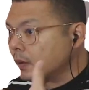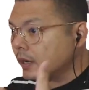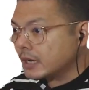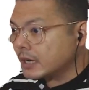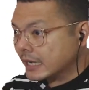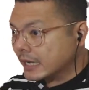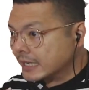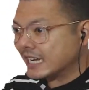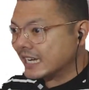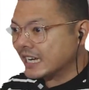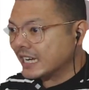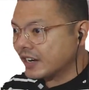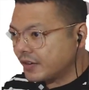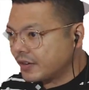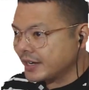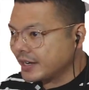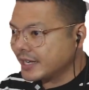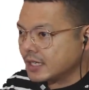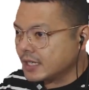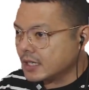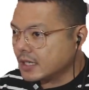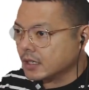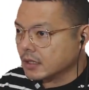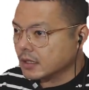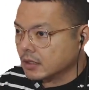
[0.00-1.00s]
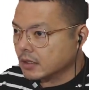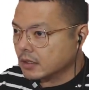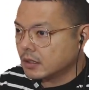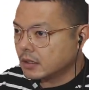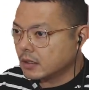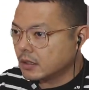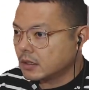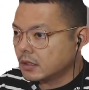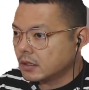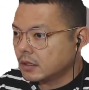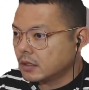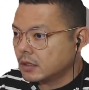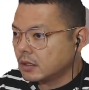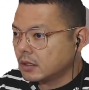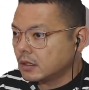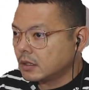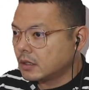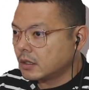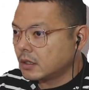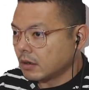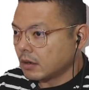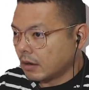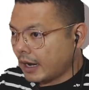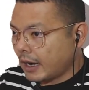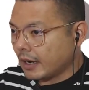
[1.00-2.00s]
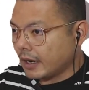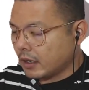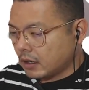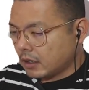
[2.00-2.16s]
is increasing, right?